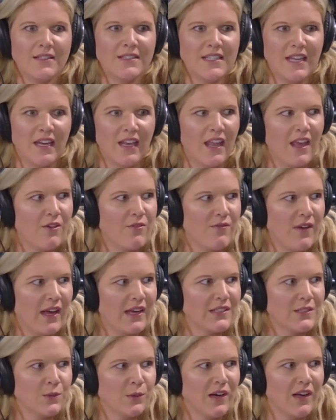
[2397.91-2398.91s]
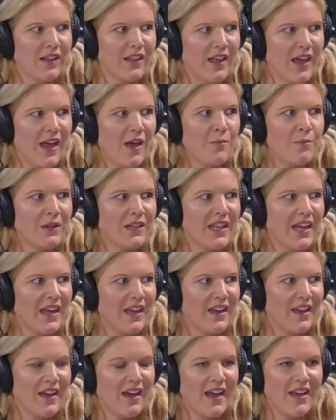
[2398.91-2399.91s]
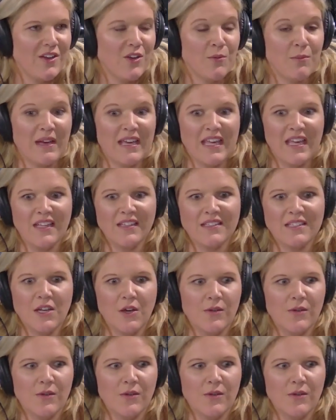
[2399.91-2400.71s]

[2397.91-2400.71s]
standing effects were on that, but like I know my kids